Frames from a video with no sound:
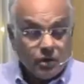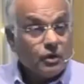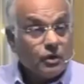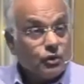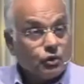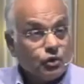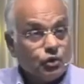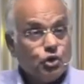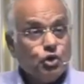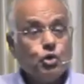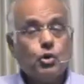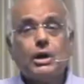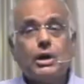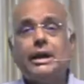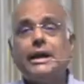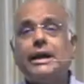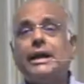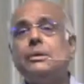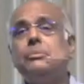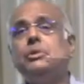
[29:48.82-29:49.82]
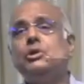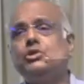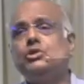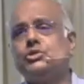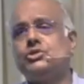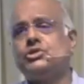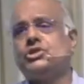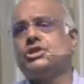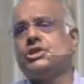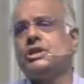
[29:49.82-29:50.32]
you are unable to
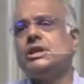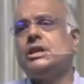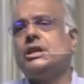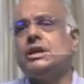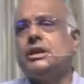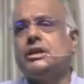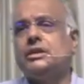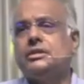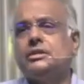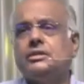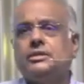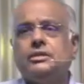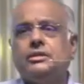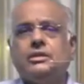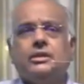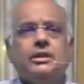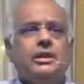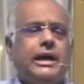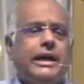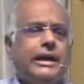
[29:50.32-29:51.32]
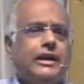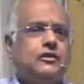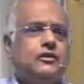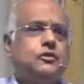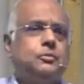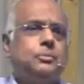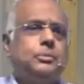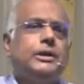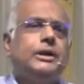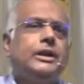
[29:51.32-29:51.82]
see and
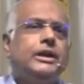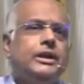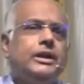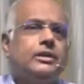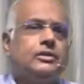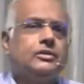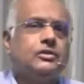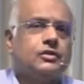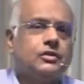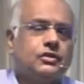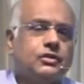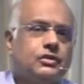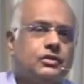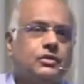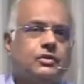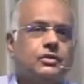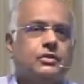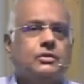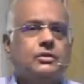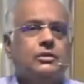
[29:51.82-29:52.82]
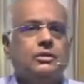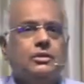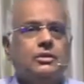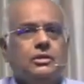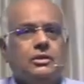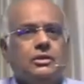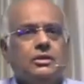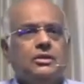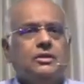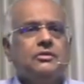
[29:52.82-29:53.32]
experience
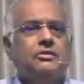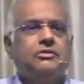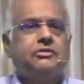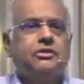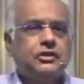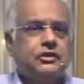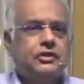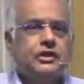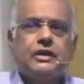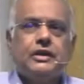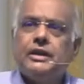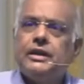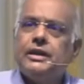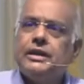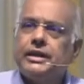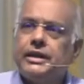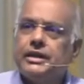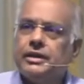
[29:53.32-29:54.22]
physically